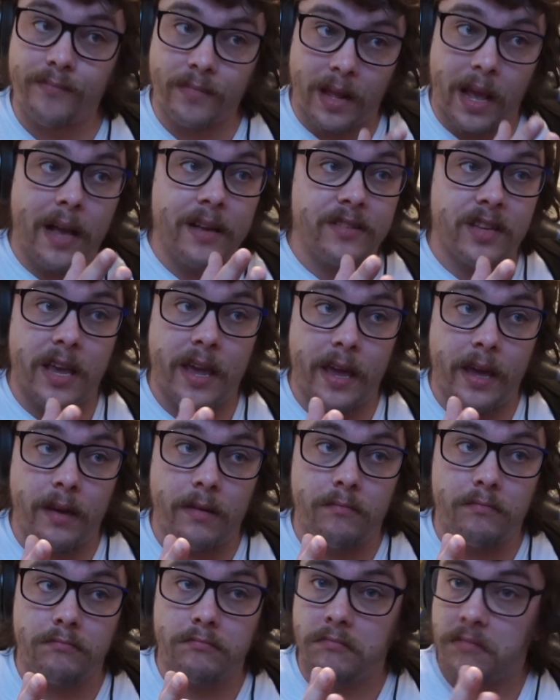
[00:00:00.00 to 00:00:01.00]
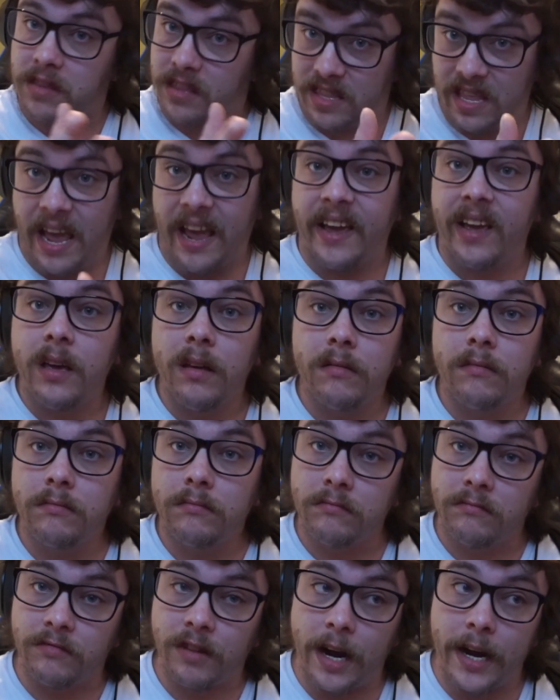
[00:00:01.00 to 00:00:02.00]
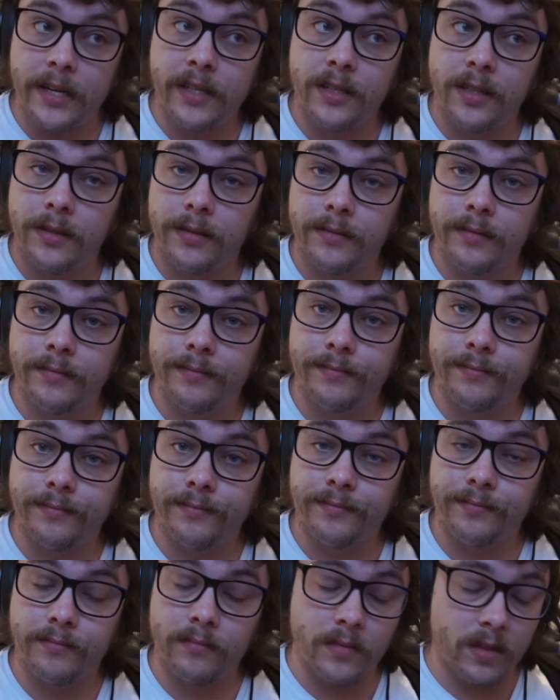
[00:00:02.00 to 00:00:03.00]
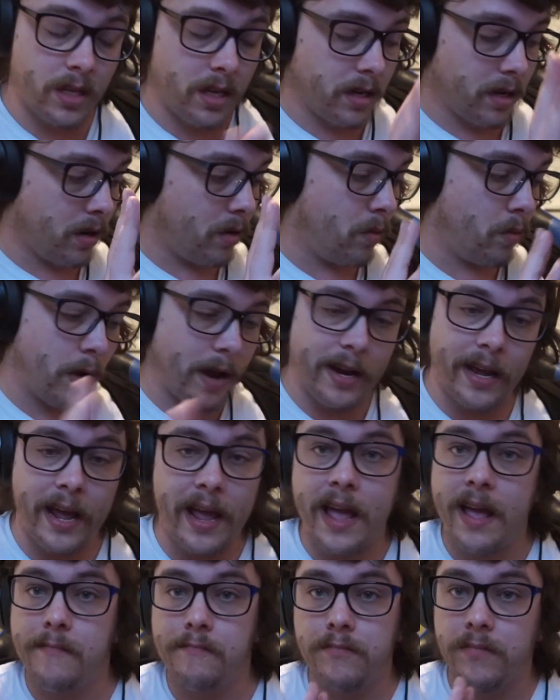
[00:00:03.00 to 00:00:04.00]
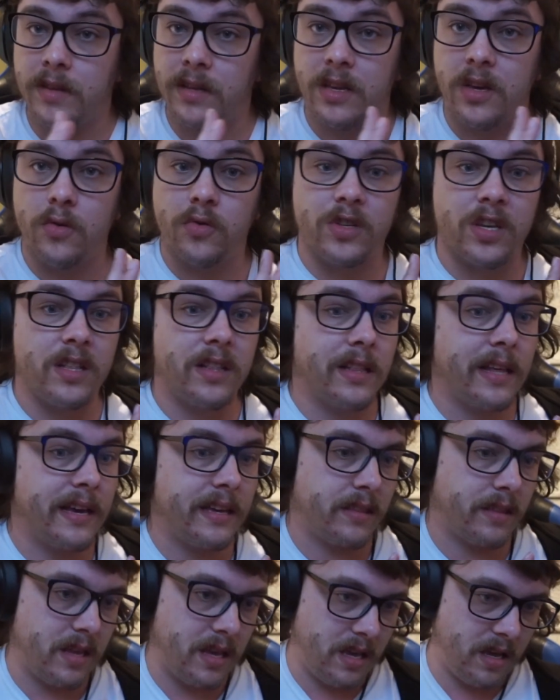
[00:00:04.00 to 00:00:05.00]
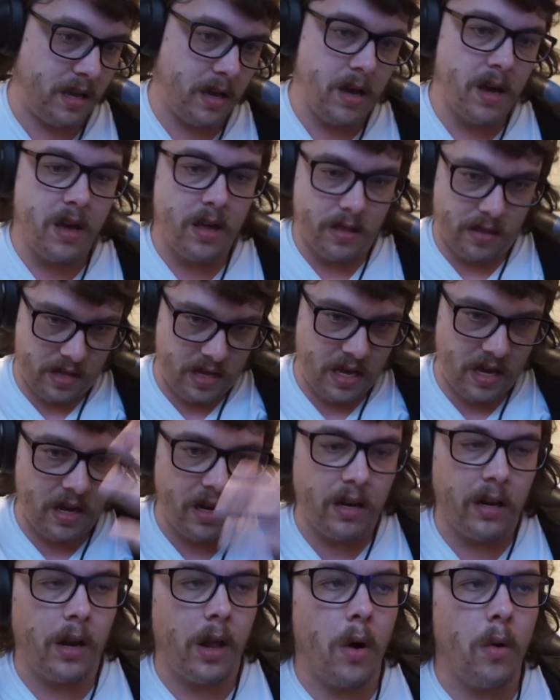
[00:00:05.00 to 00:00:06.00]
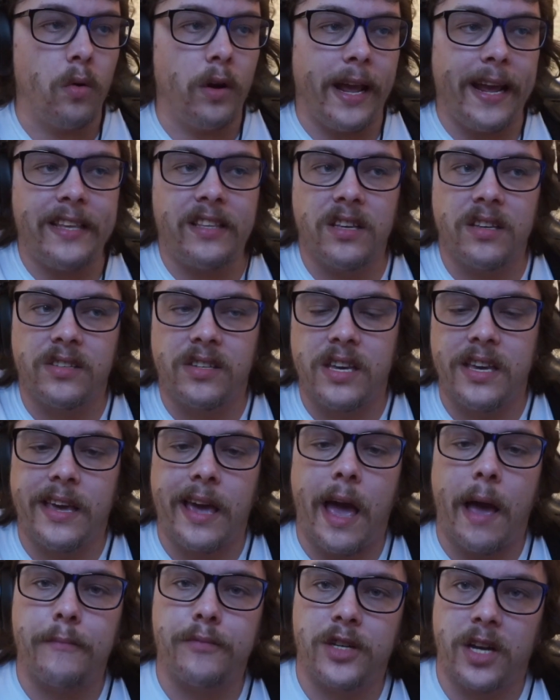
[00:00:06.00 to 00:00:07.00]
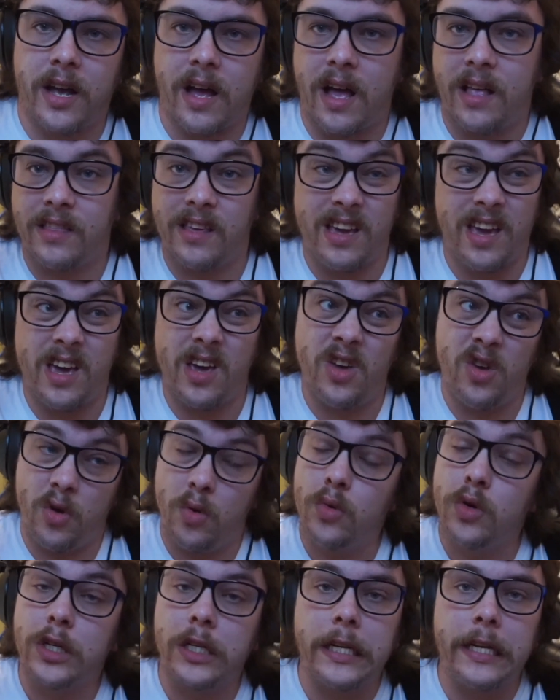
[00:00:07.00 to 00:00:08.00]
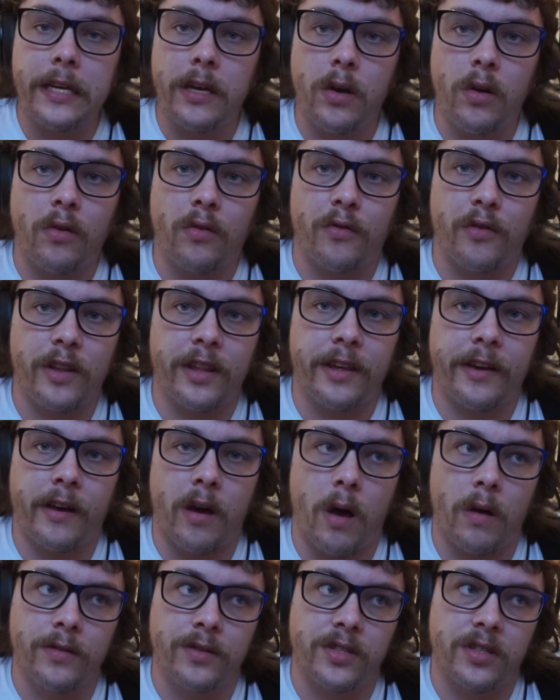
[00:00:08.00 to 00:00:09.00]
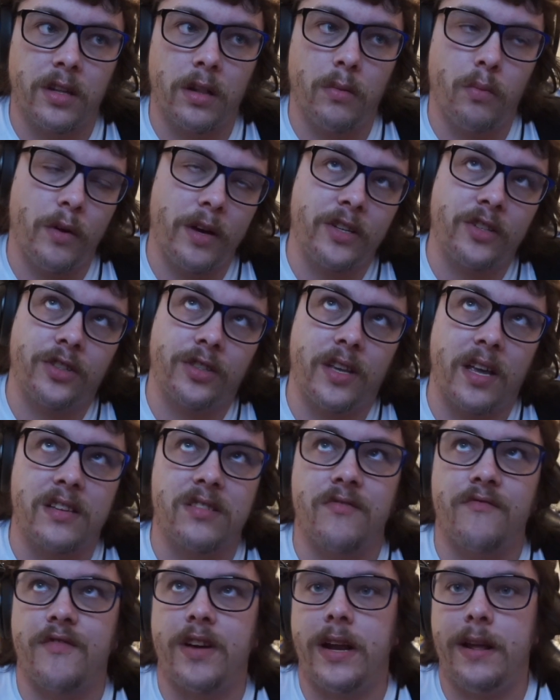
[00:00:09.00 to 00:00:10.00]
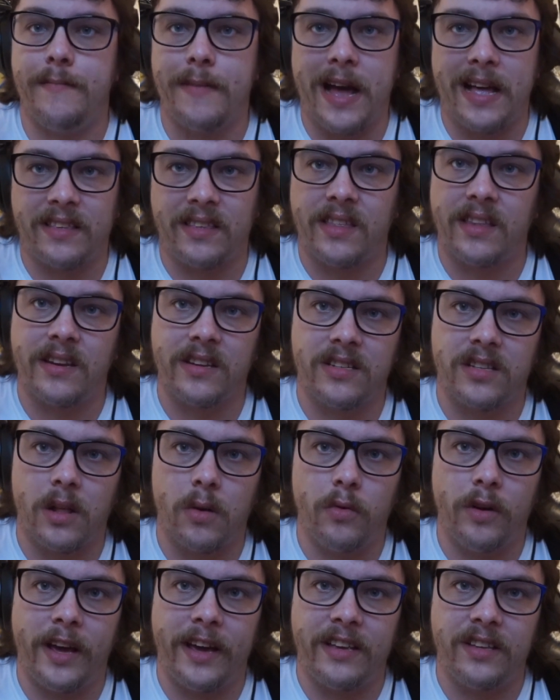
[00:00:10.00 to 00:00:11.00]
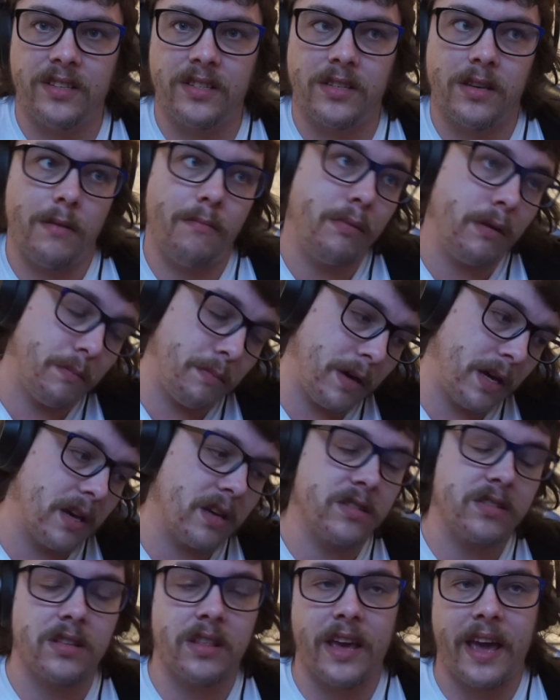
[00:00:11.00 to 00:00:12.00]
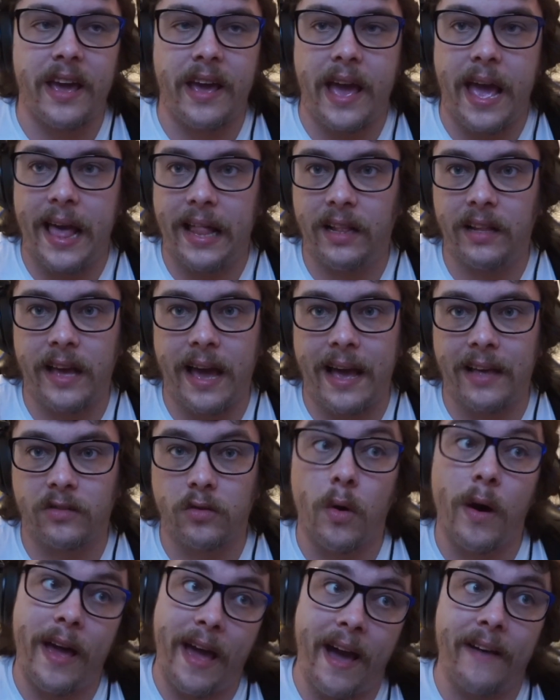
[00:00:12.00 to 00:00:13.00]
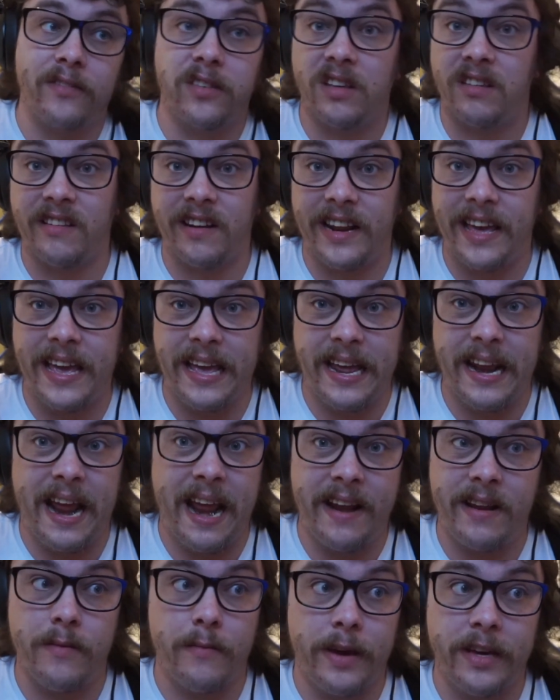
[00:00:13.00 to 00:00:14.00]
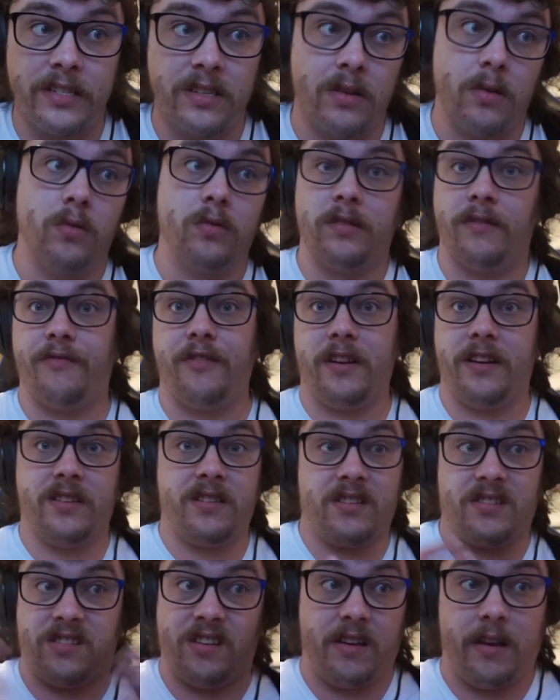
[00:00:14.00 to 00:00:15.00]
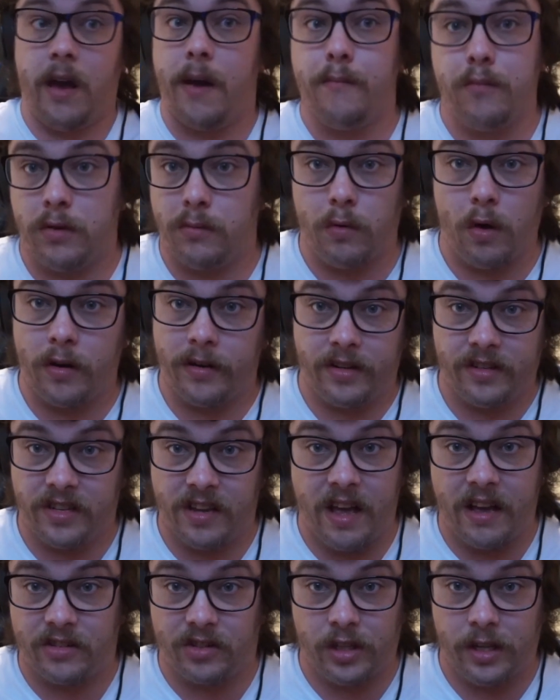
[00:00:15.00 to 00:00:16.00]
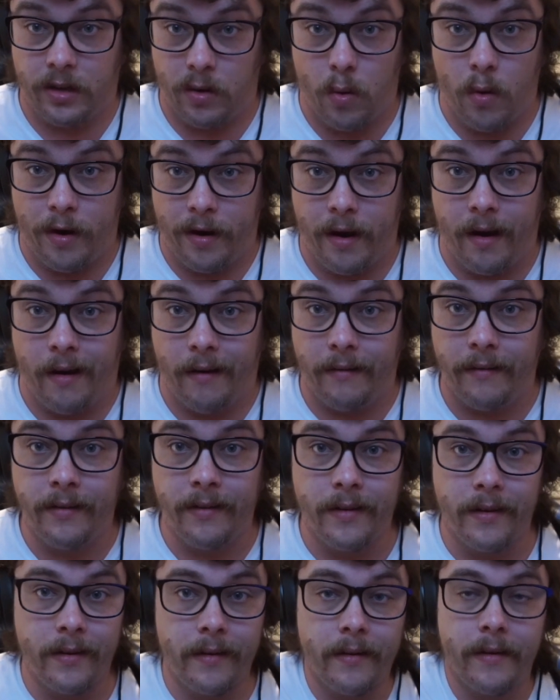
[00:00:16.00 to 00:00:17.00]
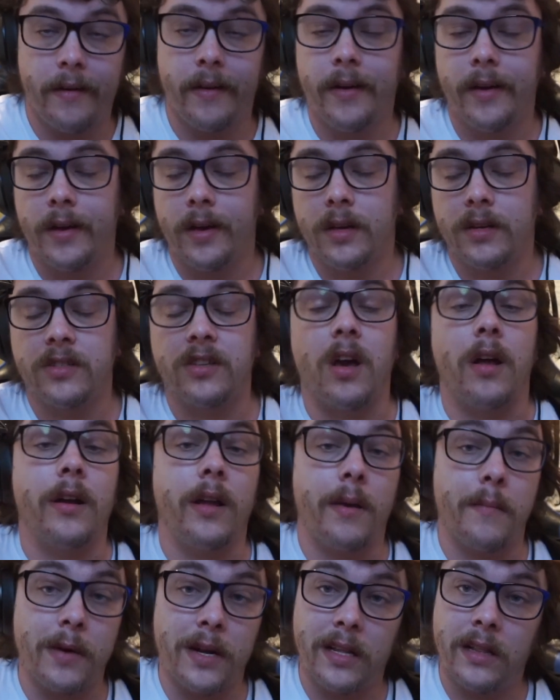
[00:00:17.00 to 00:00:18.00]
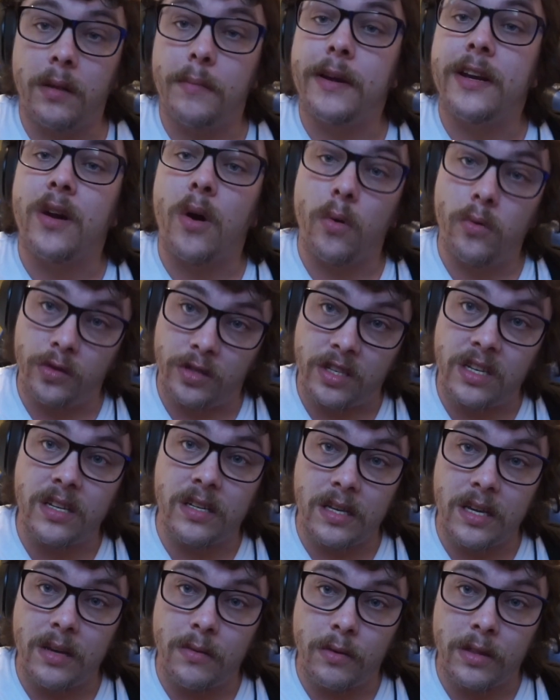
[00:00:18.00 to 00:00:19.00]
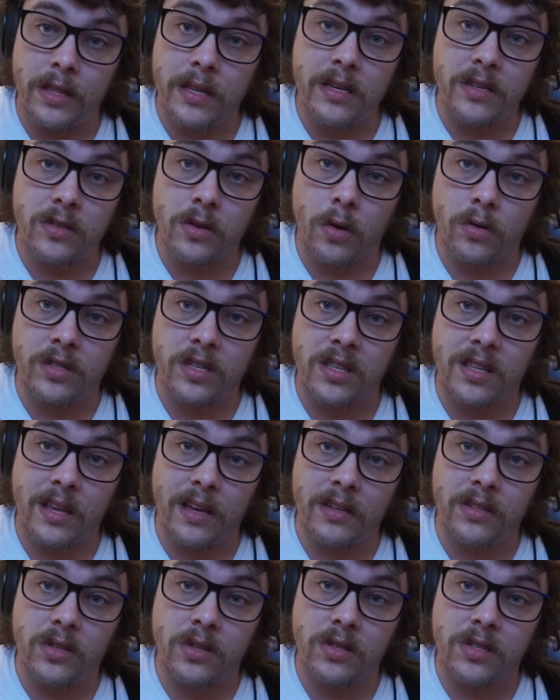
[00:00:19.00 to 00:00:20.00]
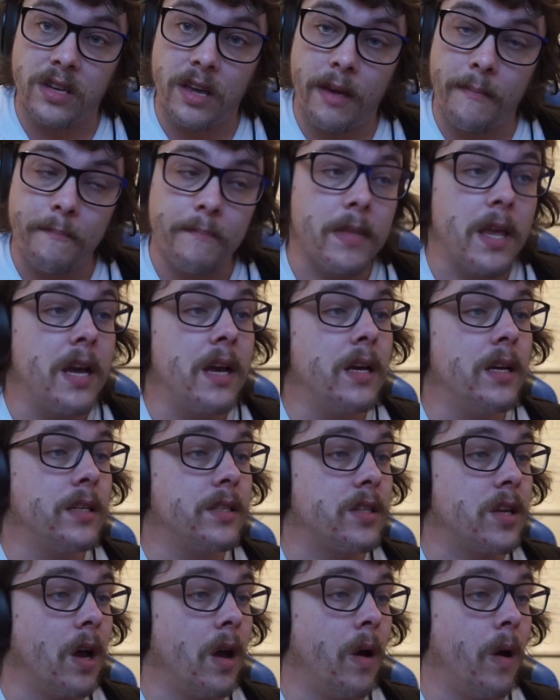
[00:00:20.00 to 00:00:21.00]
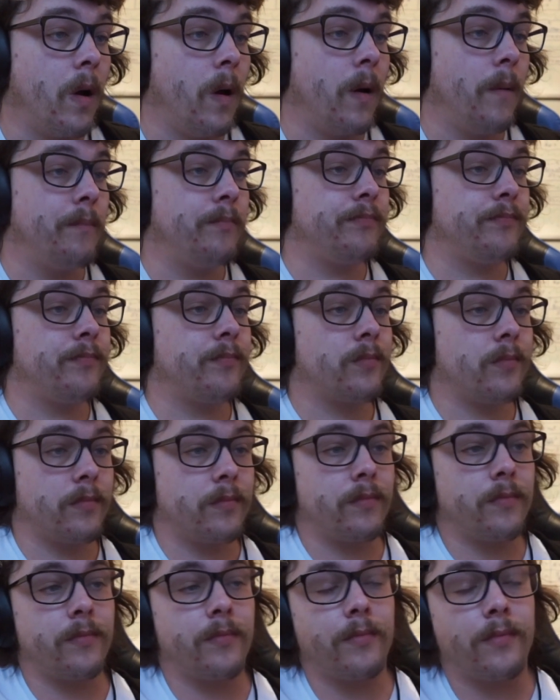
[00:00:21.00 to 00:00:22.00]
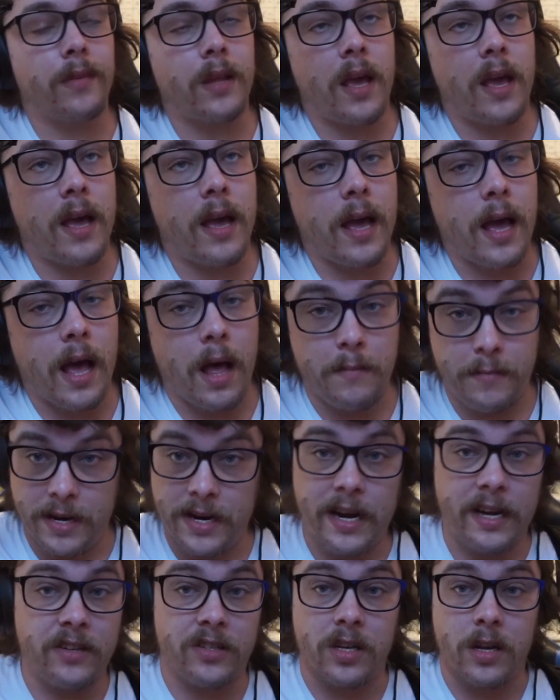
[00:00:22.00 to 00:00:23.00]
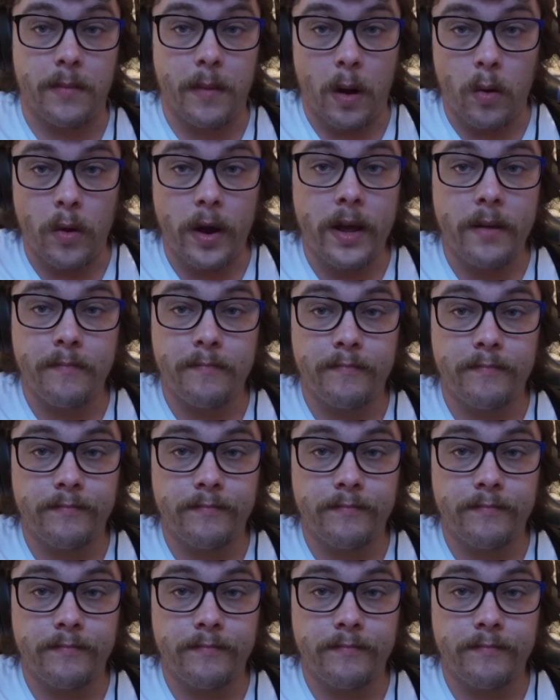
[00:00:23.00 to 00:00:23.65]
as a thing, right? You know, when I'm using like the low latency capture card that I usually use for the console, which doesn't really matter that it's low latency because of the Elgato, I have to delay it anyways in order for it to sync up with what is actually going on. Sorry, I'm a little bit OCD with these sorts of things, you see. So, I'll be nicer about it.